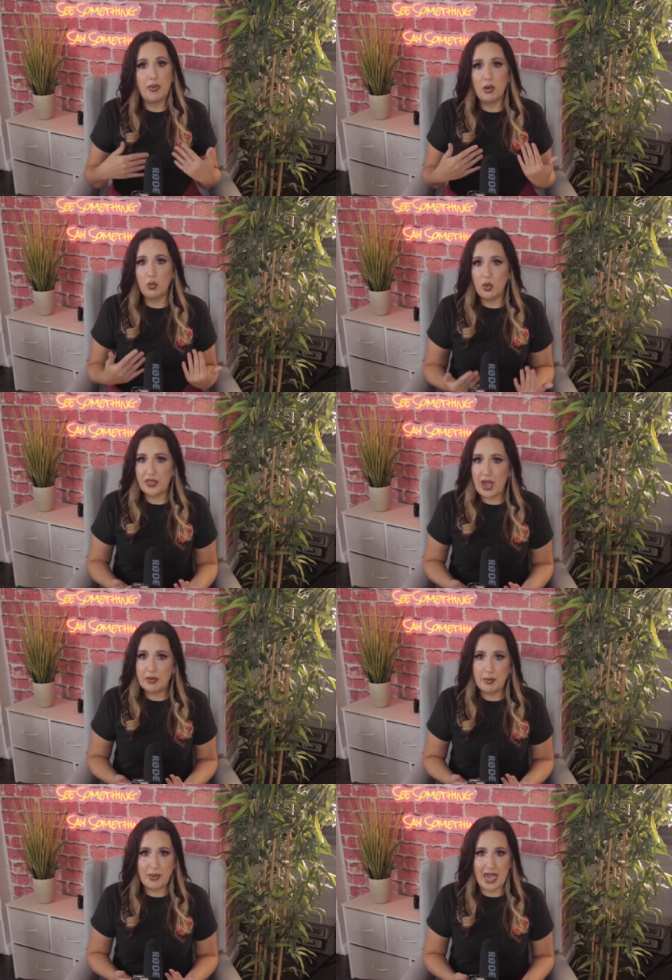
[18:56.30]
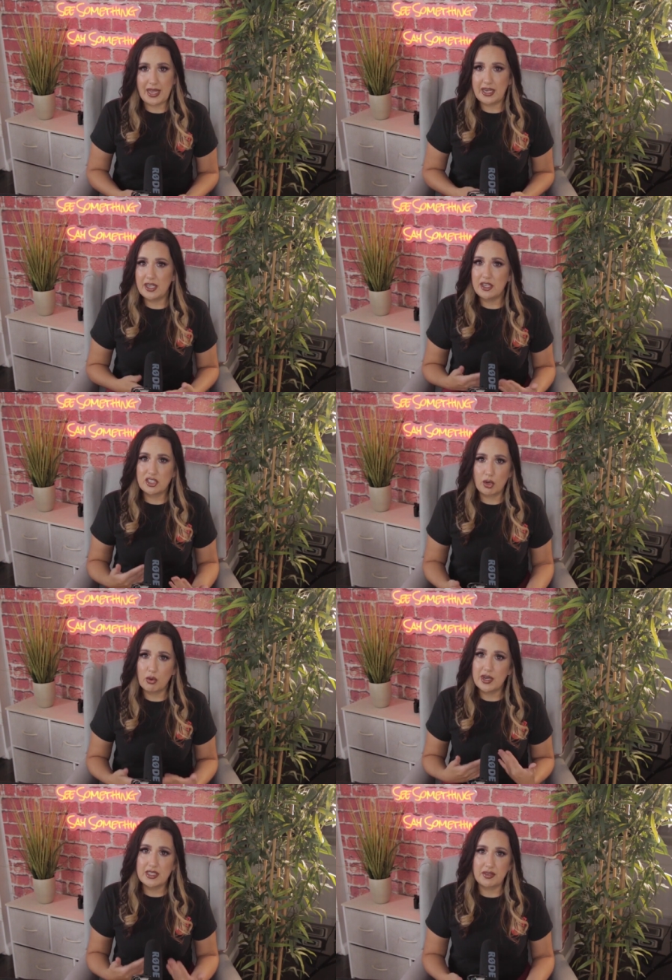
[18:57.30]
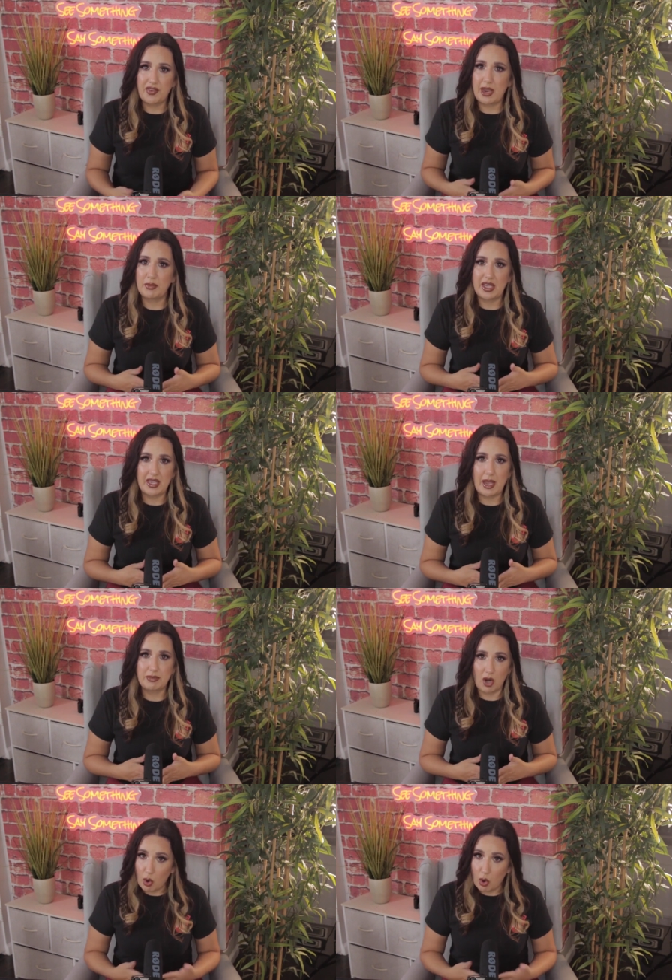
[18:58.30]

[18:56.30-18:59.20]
But without a body, Tori's family kept